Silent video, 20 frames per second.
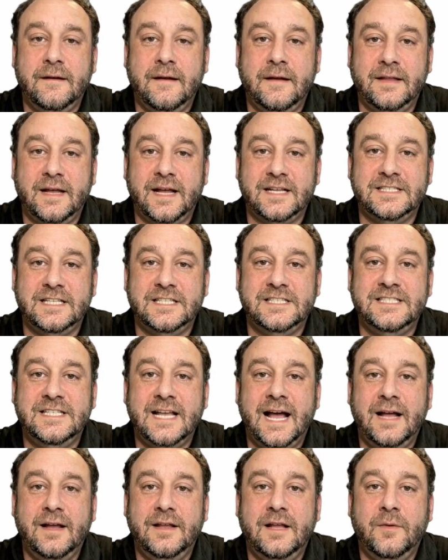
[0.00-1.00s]
That's
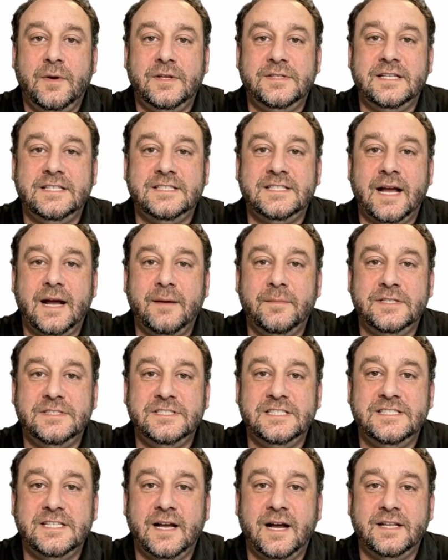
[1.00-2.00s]
exactly what this app is
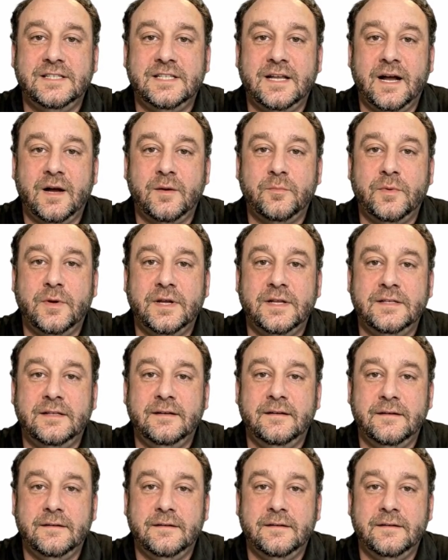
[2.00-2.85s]
designed to help with.